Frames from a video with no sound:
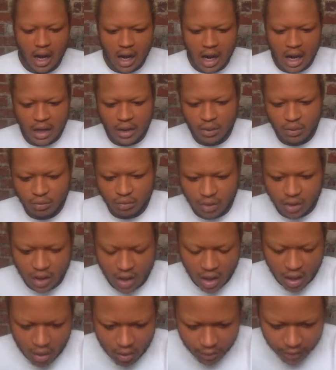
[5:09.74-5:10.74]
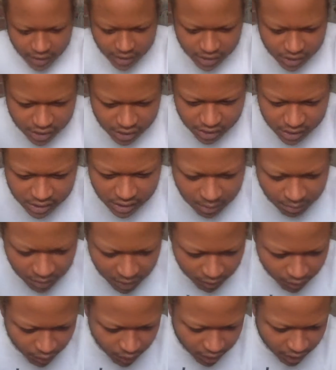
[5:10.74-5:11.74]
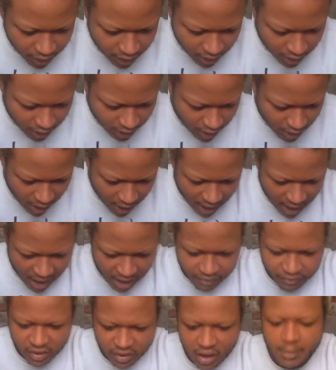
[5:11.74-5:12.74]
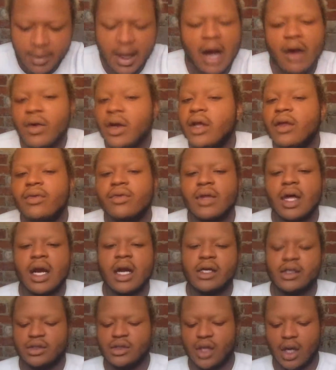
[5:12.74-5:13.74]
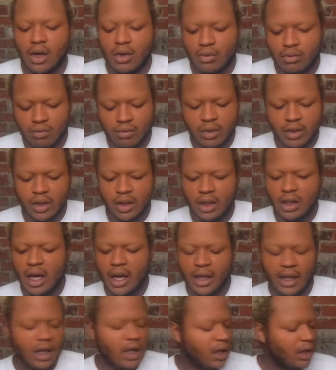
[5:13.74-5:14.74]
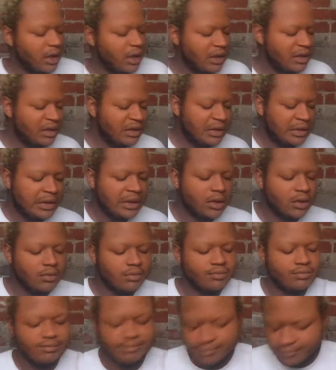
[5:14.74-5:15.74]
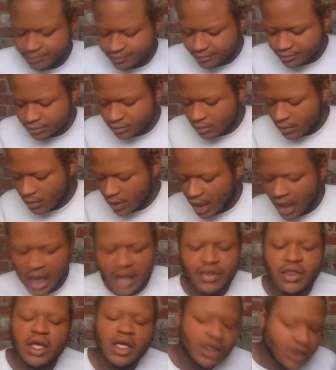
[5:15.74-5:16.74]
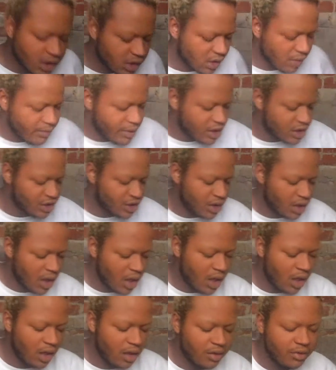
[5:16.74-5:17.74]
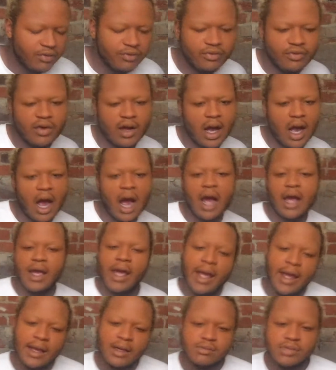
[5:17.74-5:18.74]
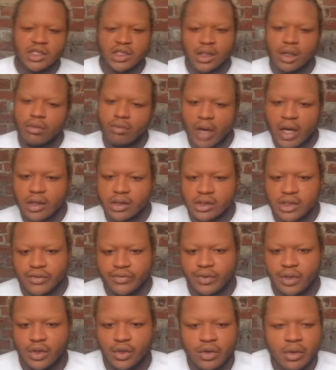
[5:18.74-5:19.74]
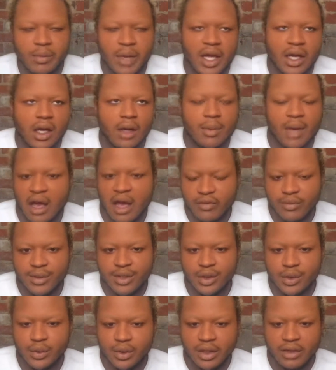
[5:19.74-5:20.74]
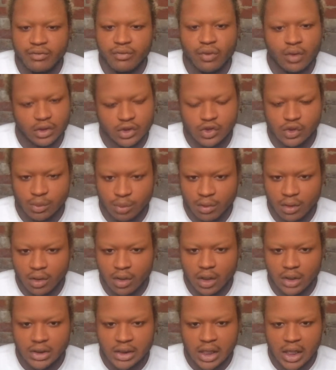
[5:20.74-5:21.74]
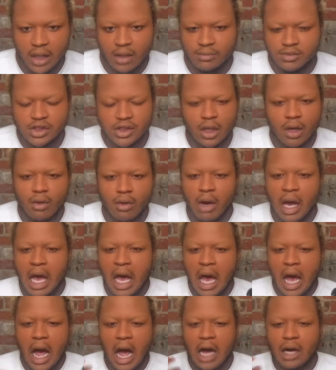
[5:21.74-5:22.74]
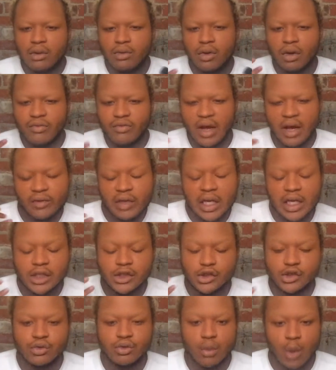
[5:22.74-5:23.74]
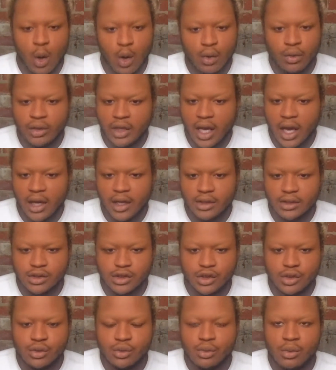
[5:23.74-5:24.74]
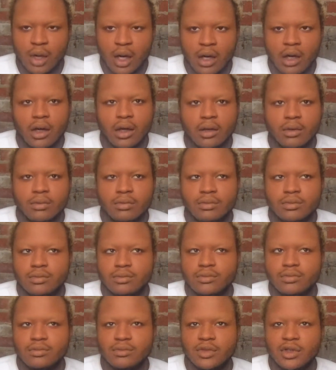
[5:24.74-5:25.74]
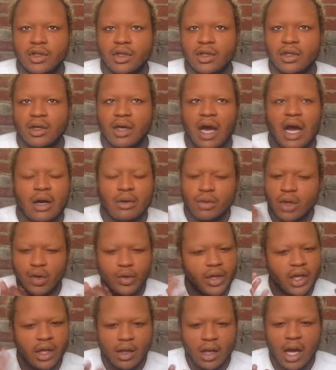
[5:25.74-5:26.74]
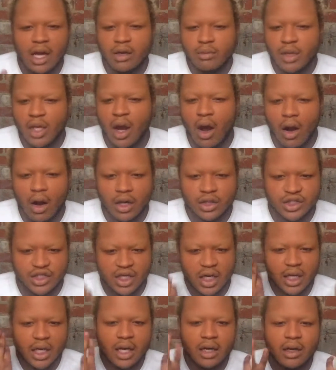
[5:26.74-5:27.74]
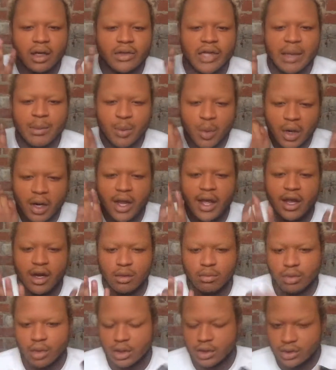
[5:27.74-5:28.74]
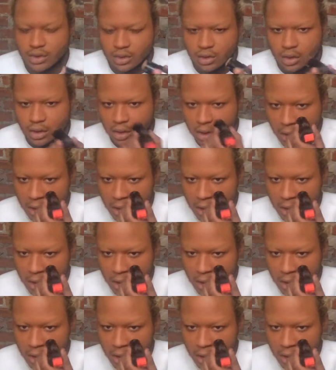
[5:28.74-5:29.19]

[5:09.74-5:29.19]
don't know. It's just something really heavy about it that I don't really like. I think it's just a mixture of I am still relatively new to makeup. I haven't been doing it for a super long time, so I don't know if I have that control yet to I don't know, it can kind of be harsh and I kind of like that more airbrush look.